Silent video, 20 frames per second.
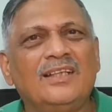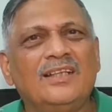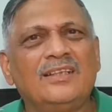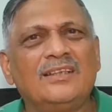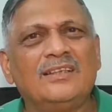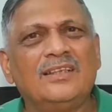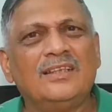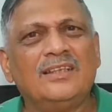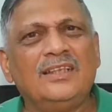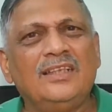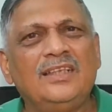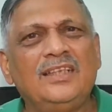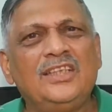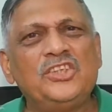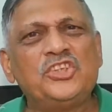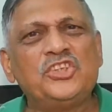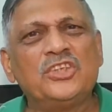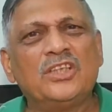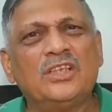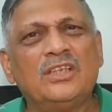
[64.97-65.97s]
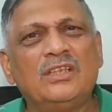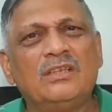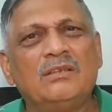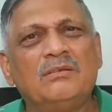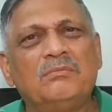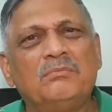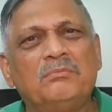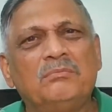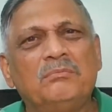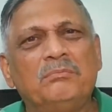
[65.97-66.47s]
The initial
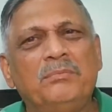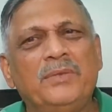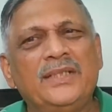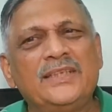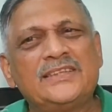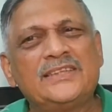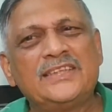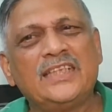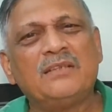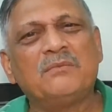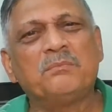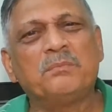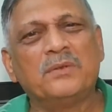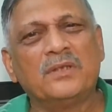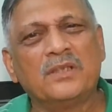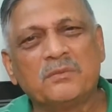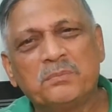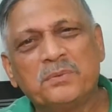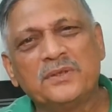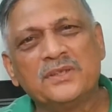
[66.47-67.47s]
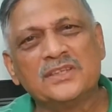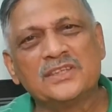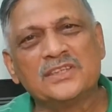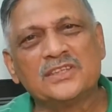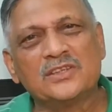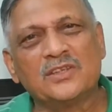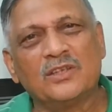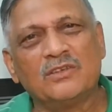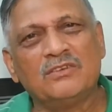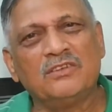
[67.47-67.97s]
basic
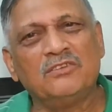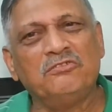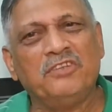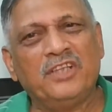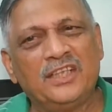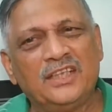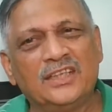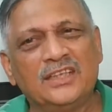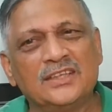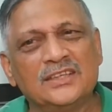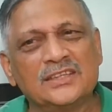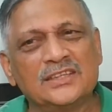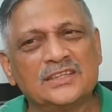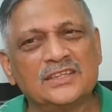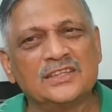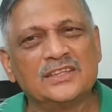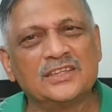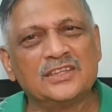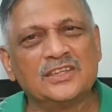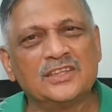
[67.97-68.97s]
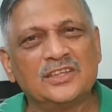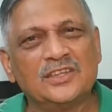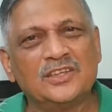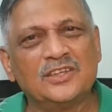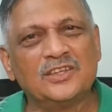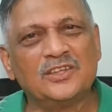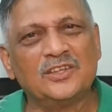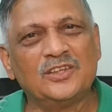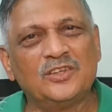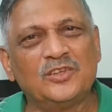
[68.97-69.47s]
purpose of the Vedas
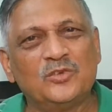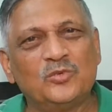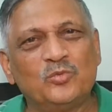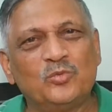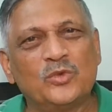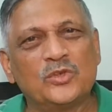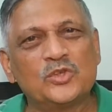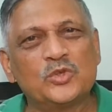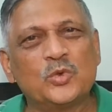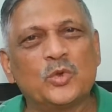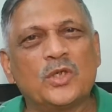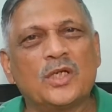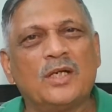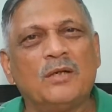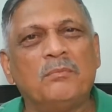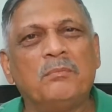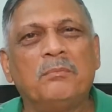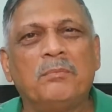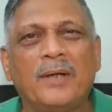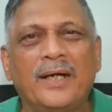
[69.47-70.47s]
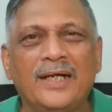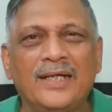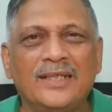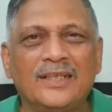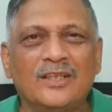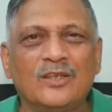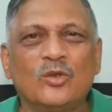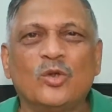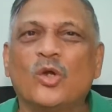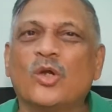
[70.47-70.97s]
was to compile
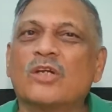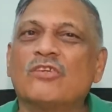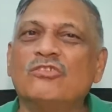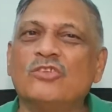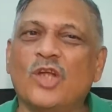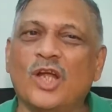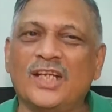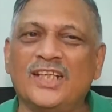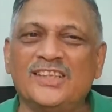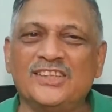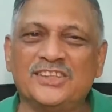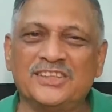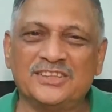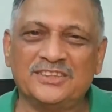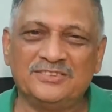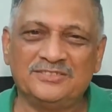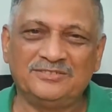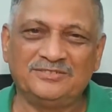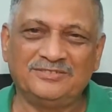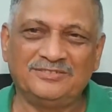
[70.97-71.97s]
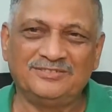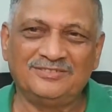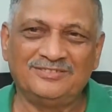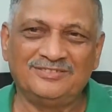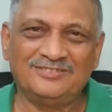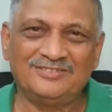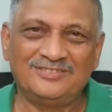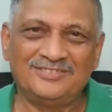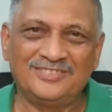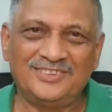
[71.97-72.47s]
a lot of knowledge,
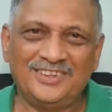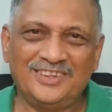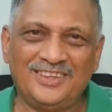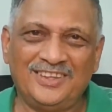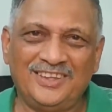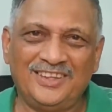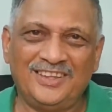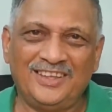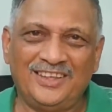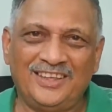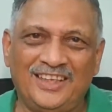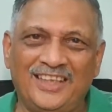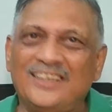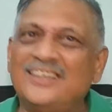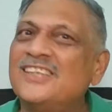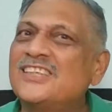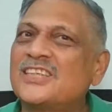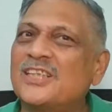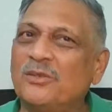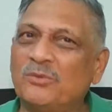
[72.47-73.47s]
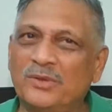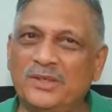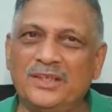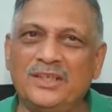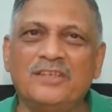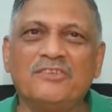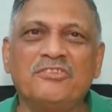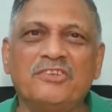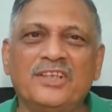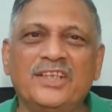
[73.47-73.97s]
and this covered
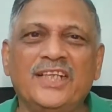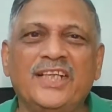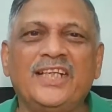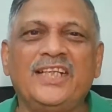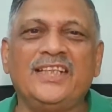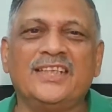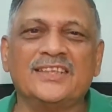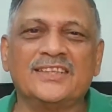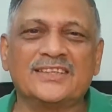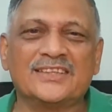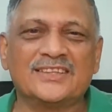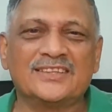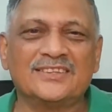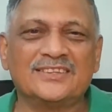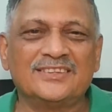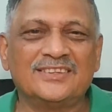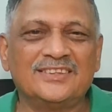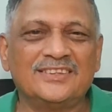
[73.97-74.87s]
different areas: